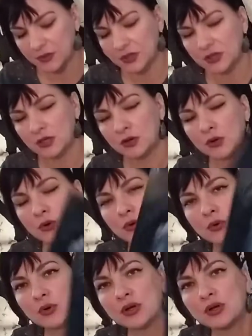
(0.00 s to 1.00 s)
you
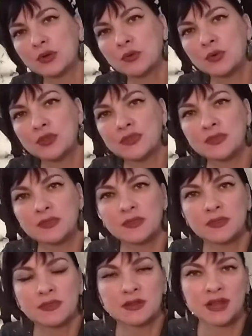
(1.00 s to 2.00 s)
know, with
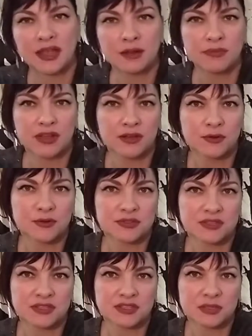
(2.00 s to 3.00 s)
the Nine of Pentacles,
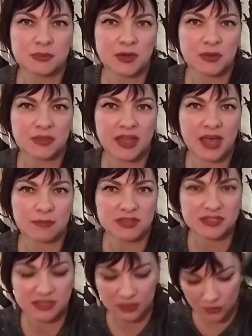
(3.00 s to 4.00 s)
this is about the happy
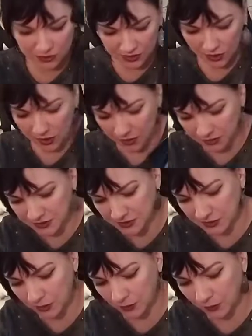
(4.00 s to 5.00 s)
singles card.
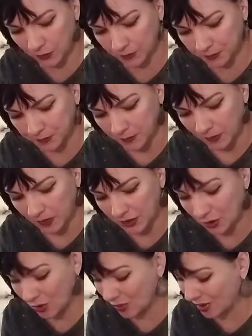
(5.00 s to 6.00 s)
So, you
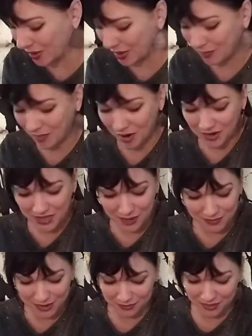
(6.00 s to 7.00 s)
know, part of that
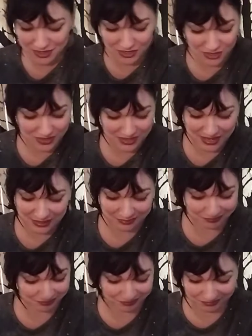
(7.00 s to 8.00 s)
might be just that
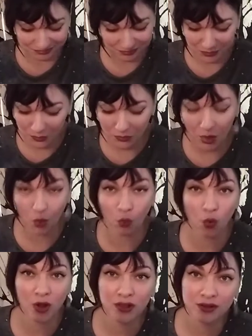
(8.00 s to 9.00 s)

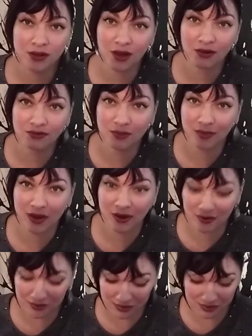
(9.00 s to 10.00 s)
one of the
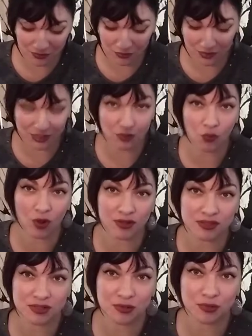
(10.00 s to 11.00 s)
pair doesn't really
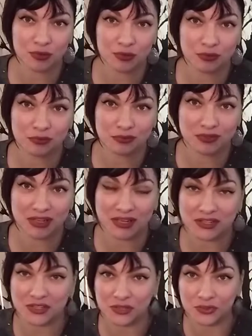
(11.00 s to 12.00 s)
want to get
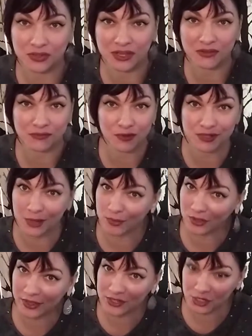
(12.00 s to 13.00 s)
into like a full-time
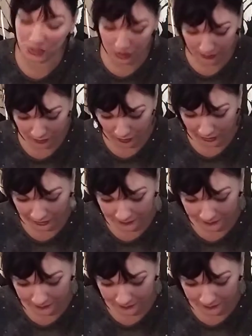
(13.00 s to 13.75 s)
relationship, okay?